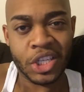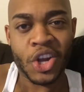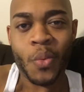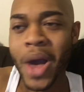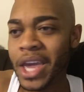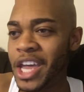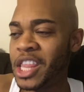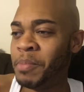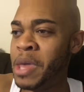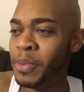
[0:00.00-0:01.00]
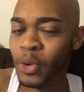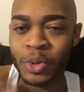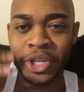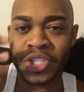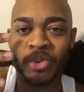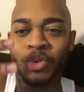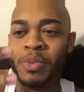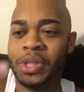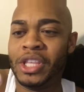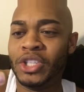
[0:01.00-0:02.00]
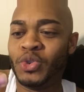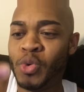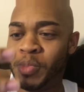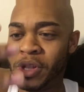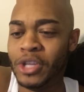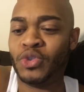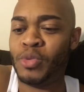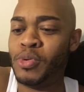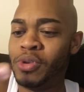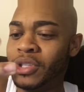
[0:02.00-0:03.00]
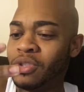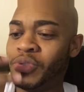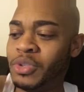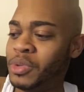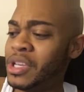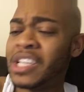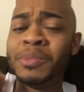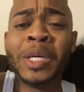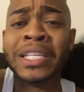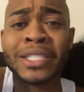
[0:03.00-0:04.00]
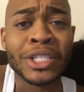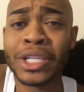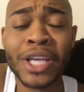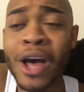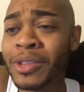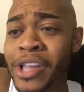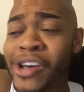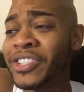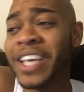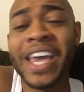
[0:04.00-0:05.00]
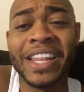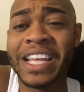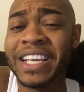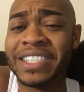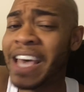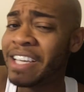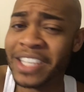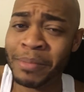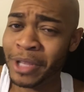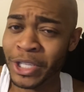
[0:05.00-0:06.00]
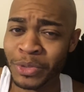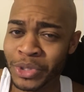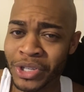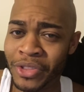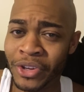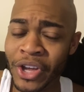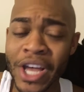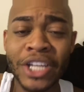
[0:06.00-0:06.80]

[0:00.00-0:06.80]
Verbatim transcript: You know, why can't the people who disagree with this group and this group who disagrees with this? I mean, essentially, y'all y'all saying the exact same thing to each other.